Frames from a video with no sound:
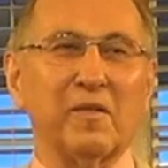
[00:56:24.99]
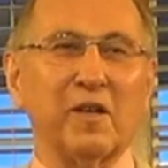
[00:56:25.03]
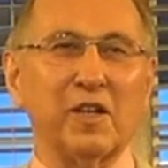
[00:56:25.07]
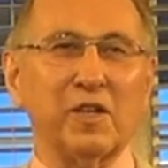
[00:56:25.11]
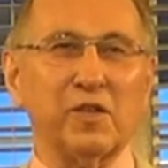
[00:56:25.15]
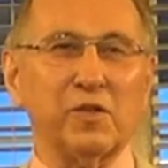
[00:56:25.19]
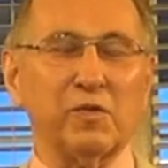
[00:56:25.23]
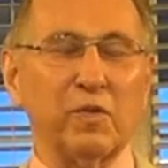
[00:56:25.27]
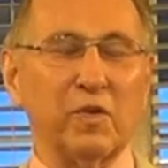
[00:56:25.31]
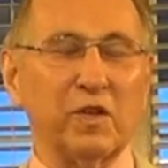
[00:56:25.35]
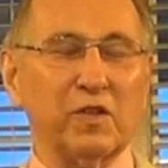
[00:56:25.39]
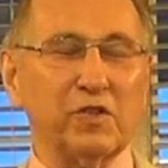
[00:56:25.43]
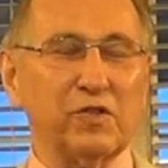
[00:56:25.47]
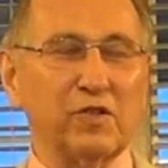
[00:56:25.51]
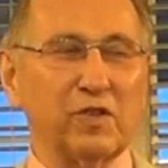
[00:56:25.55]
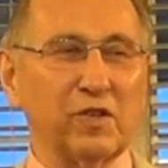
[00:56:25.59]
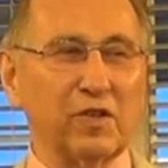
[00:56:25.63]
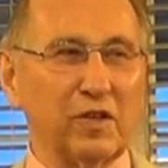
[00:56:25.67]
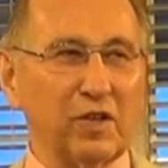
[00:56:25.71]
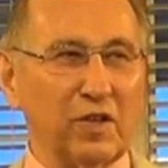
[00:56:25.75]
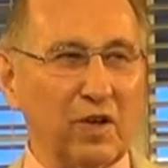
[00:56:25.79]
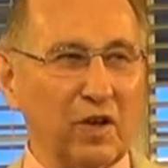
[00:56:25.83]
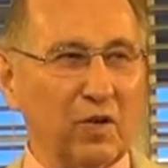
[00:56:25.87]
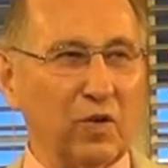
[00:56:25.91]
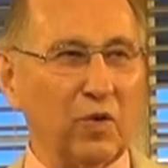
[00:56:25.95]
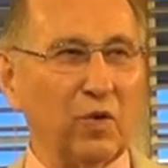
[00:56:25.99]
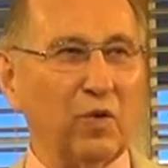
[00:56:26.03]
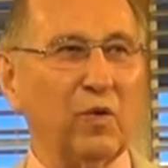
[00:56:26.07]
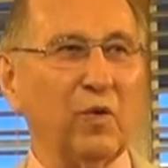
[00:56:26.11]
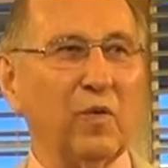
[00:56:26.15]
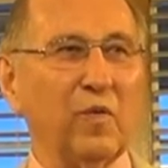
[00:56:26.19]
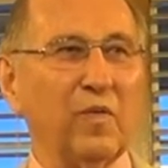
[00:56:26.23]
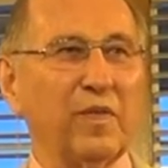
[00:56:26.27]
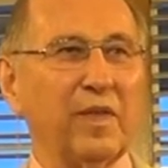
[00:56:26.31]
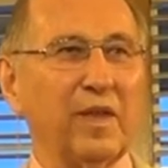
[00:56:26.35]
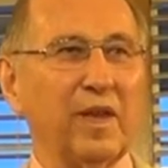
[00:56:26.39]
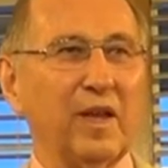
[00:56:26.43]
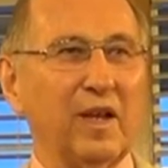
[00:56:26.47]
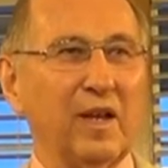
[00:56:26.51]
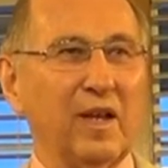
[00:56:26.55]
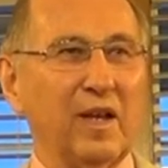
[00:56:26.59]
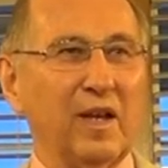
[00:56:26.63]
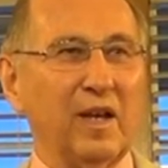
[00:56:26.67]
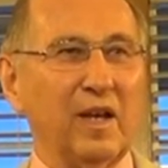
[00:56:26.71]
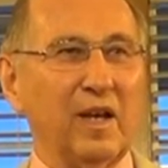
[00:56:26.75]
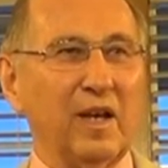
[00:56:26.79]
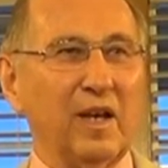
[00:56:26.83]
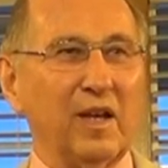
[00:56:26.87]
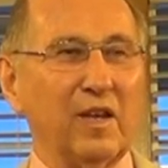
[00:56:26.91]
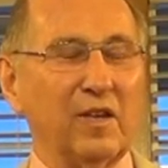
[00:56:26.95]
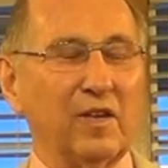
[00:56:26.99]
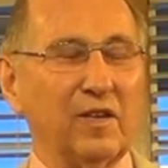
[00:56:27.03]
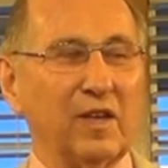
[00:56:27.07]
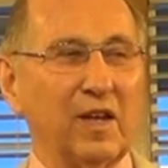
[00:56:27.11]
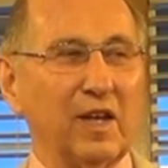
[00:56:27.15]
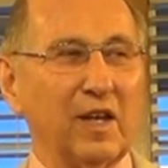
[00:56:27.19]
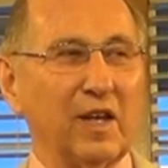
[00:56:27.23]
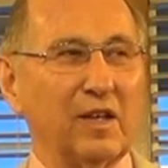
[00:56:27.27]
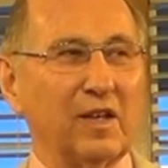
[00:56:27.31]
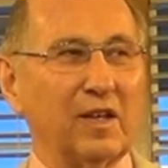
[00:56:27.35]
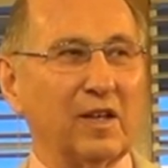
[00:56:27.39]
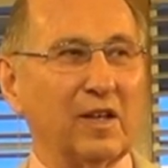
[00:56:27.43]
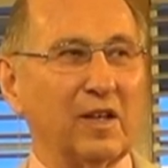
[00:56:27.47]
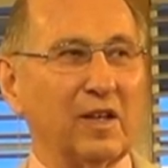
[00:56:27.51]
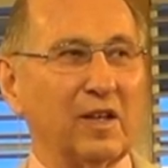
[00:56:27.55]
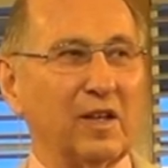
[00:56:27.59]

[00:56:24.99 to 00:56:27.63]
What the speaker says: I just want you to know that